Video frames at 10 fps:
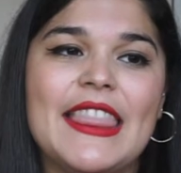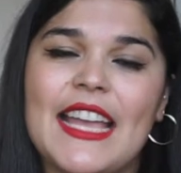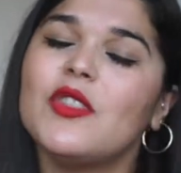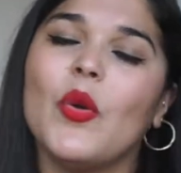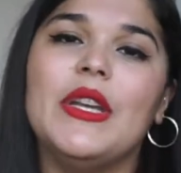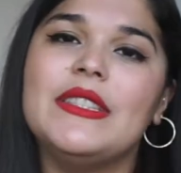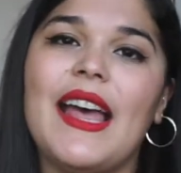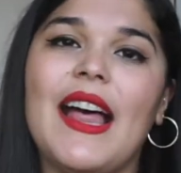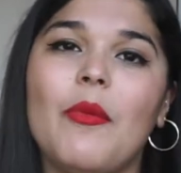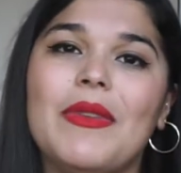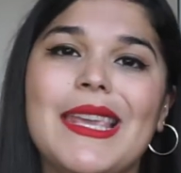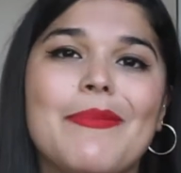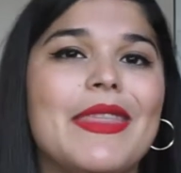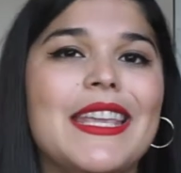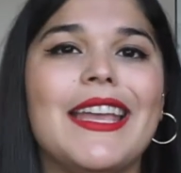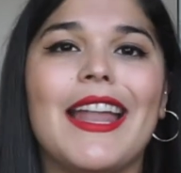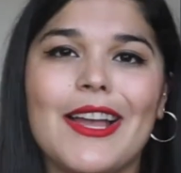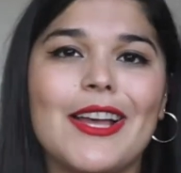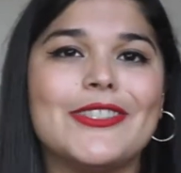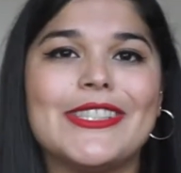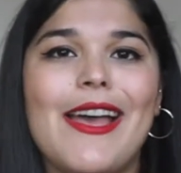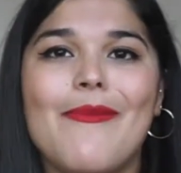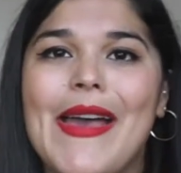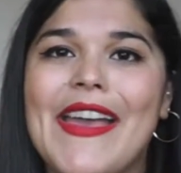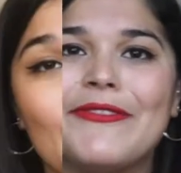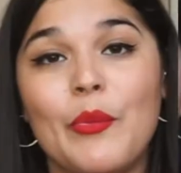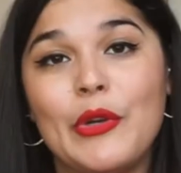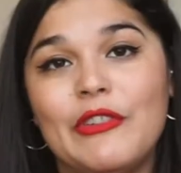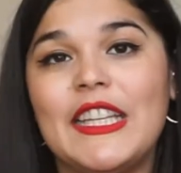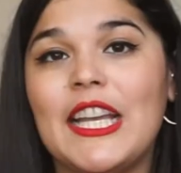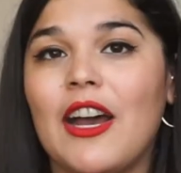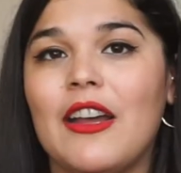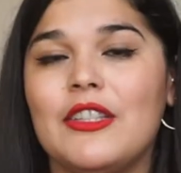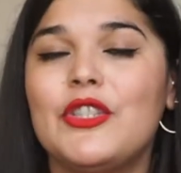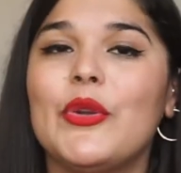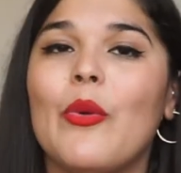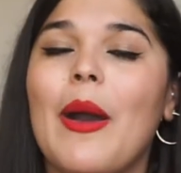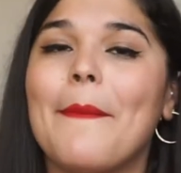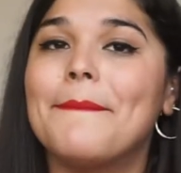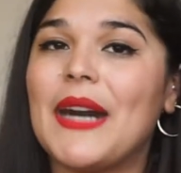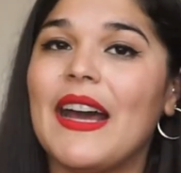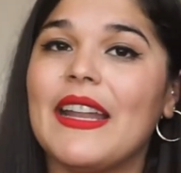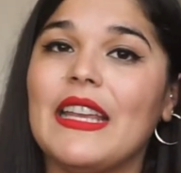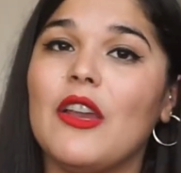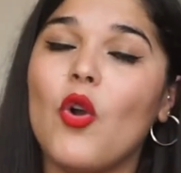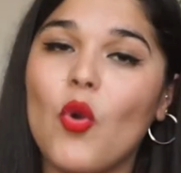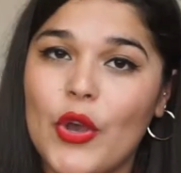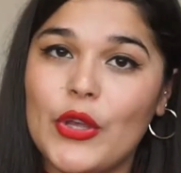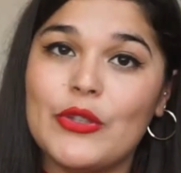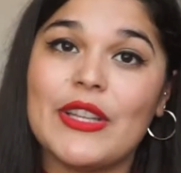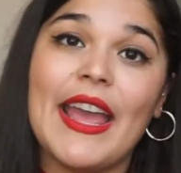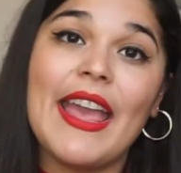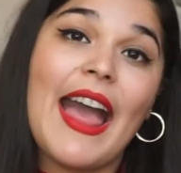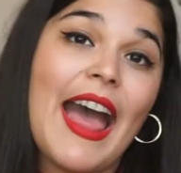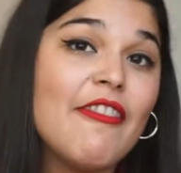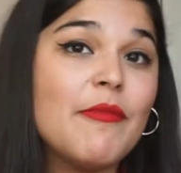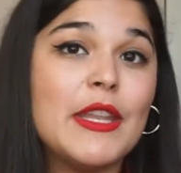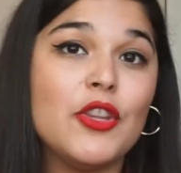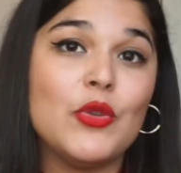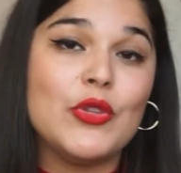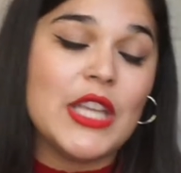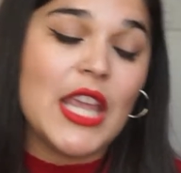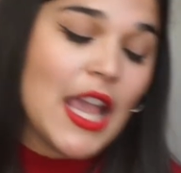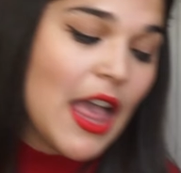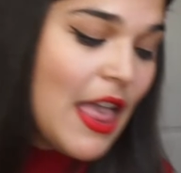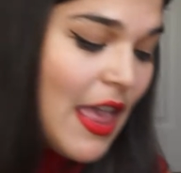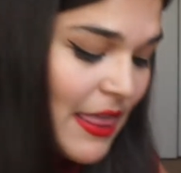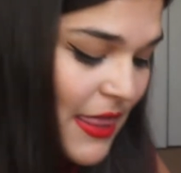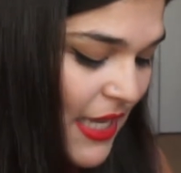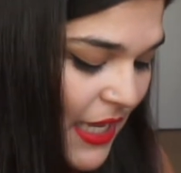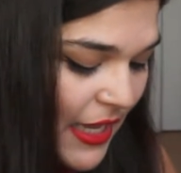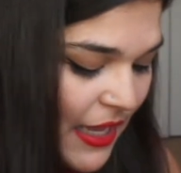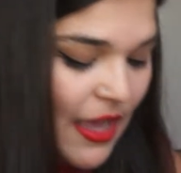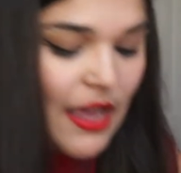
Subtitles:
that's going to help keep the nausea at bay. Moving on to body oils. I have been using the